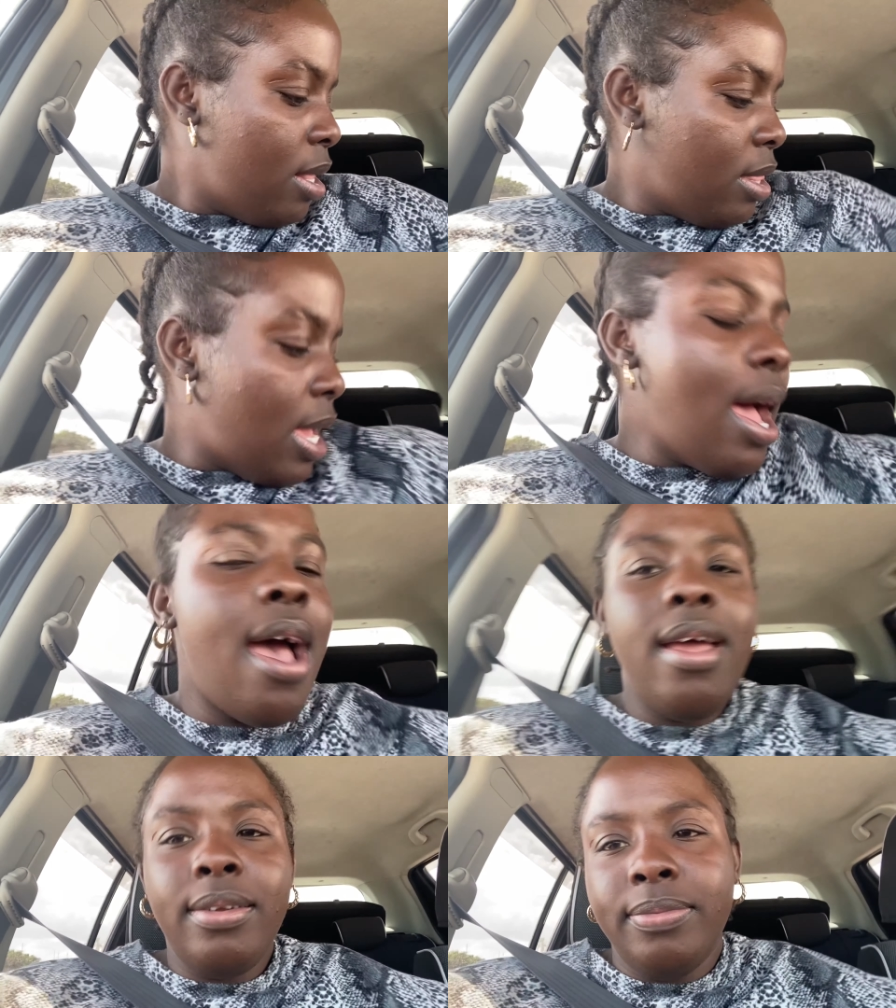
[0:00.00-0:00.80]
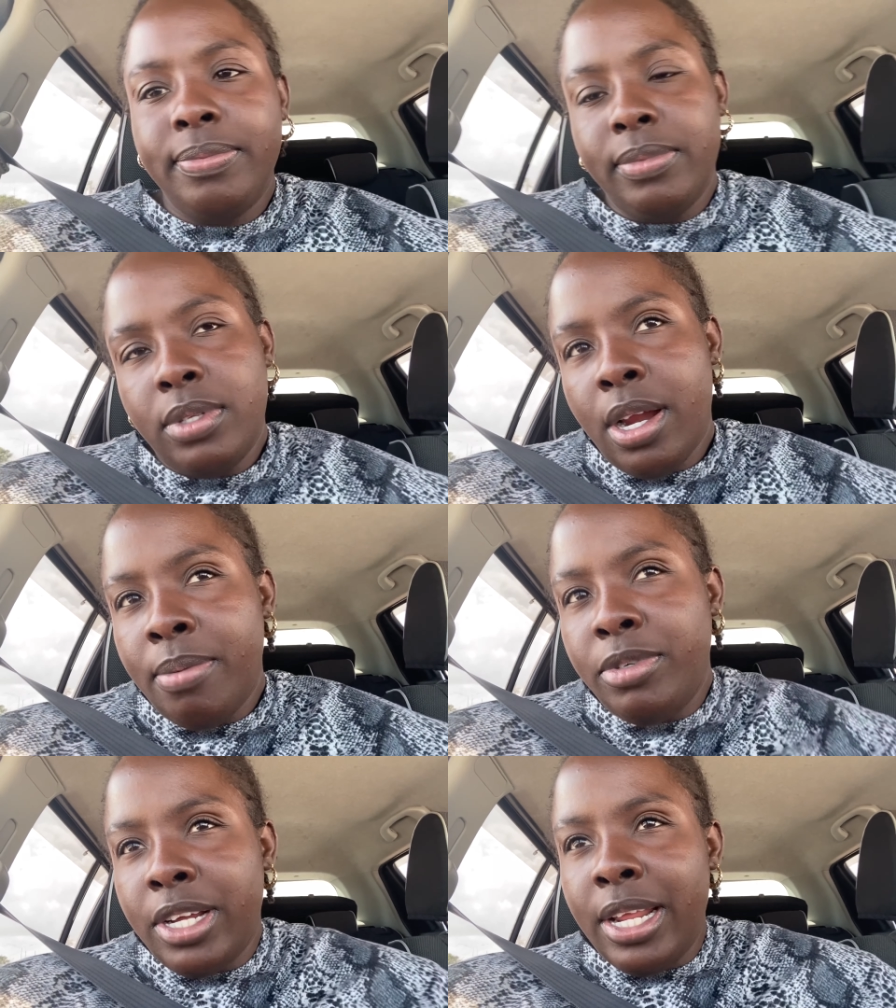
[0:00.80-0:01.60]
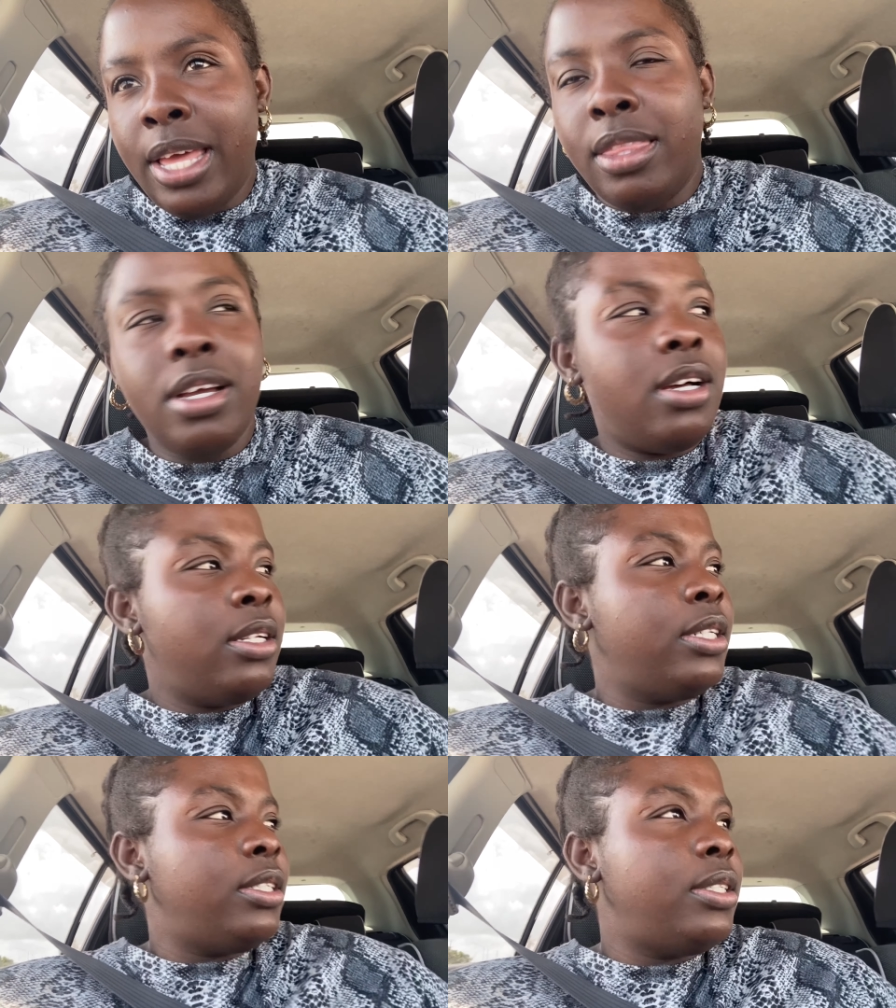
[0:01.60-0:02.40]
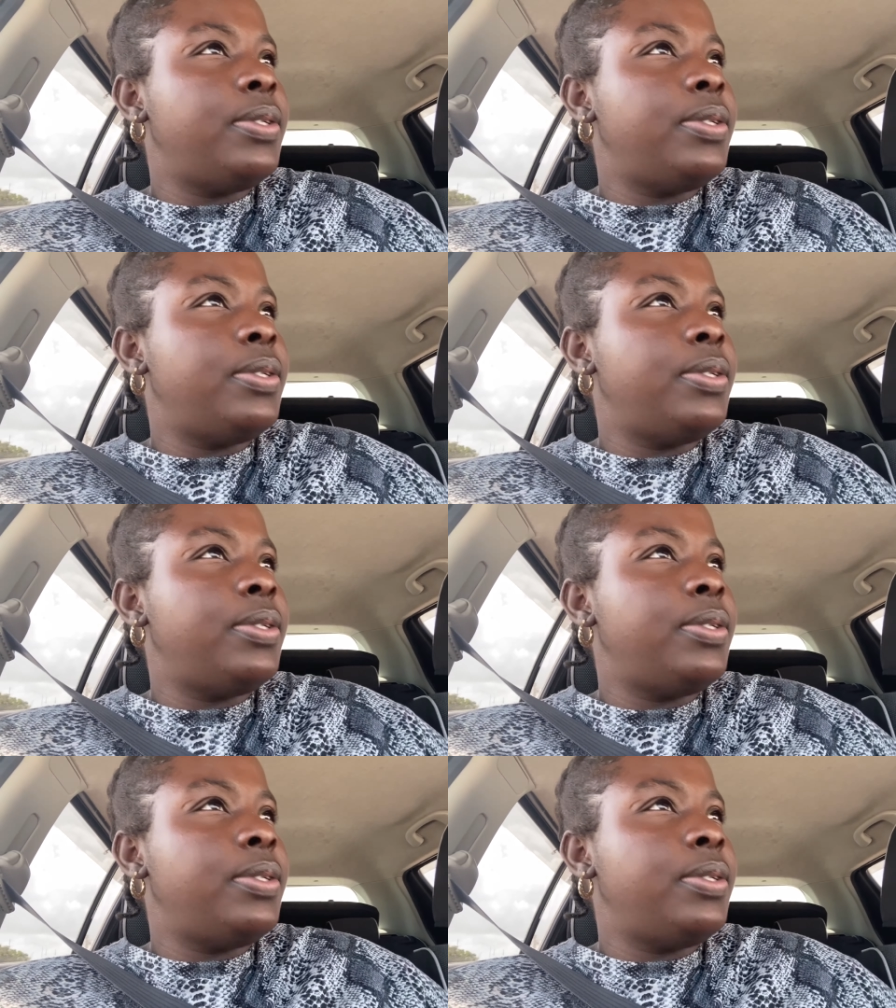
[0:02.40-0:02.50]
They had, sorry, I'm trying to get the colors.